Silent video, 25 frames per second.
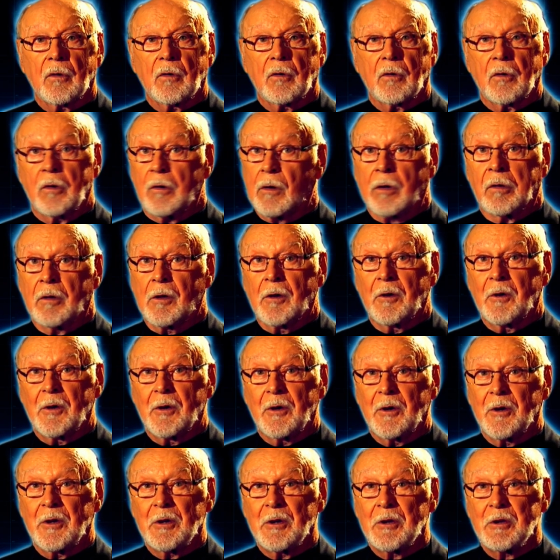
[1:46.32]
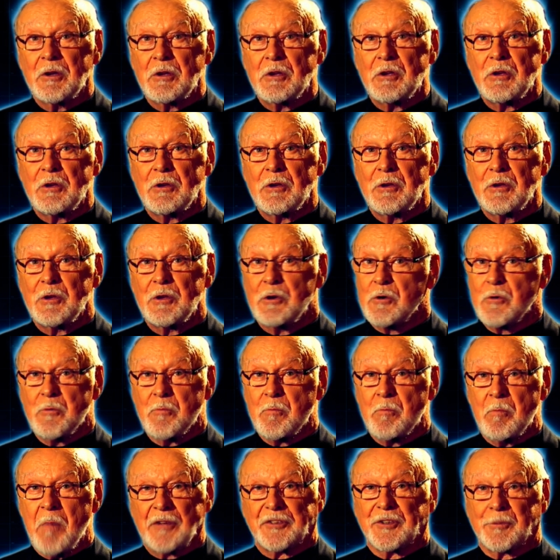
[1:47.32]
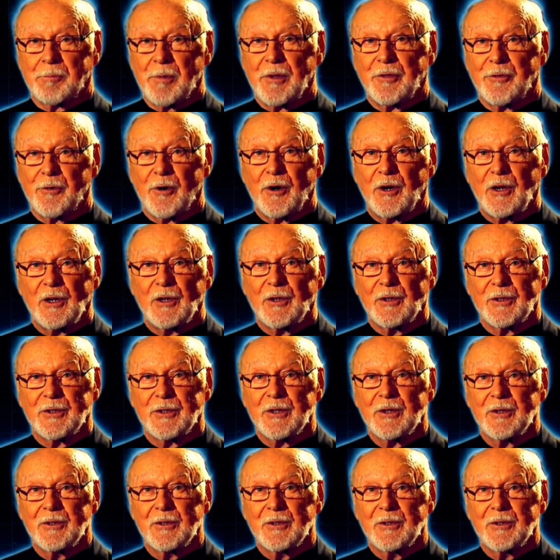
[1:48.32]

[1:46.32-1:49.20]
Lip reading: Huh. You must be thrilled.